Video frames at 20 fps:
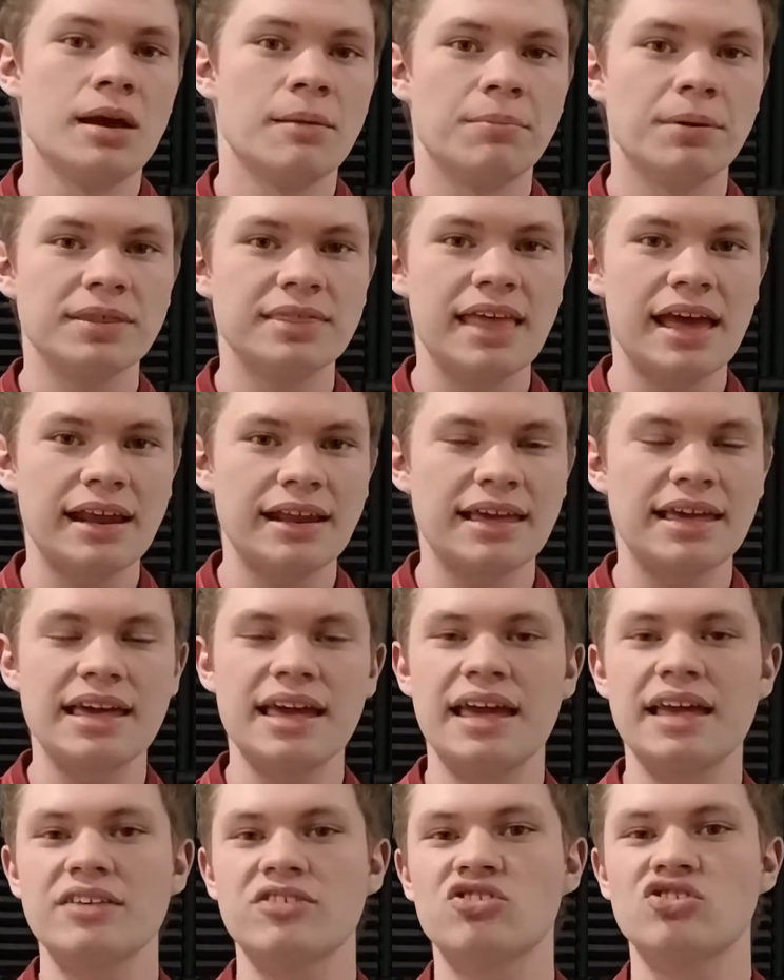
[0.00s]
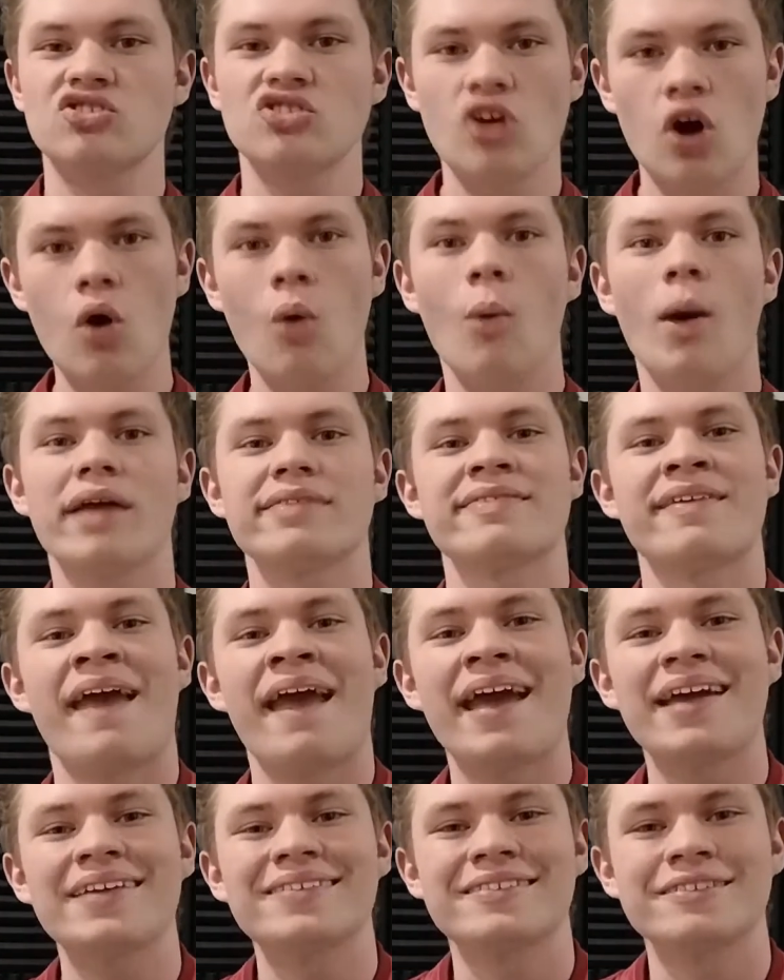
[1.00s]
but that he is so
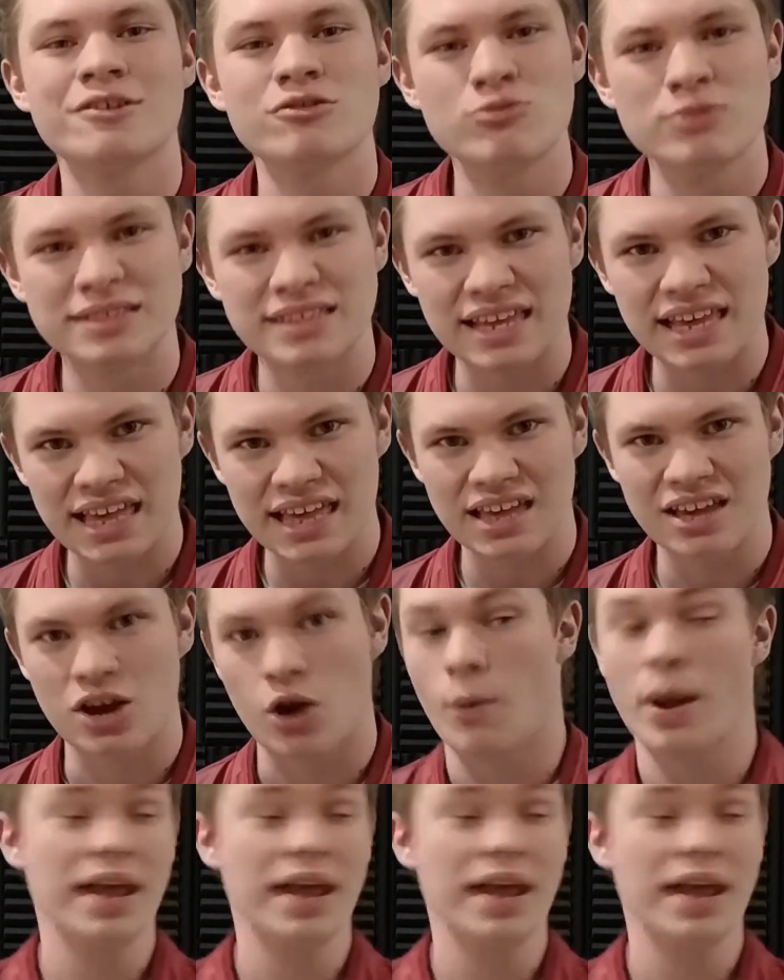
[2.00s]
attached to his ego,